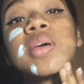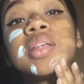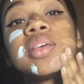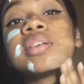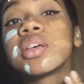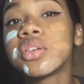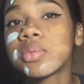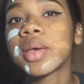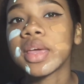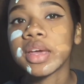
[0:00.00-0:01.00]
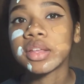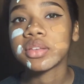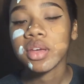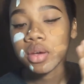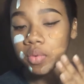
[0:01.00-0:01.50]
And yes, I use my
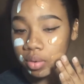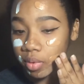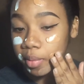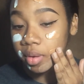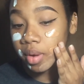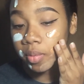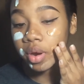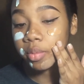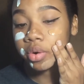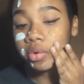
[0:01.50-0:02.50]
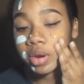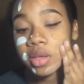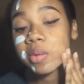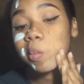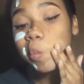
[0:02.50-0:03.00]
hands when I'm rubbing in my primer, alright?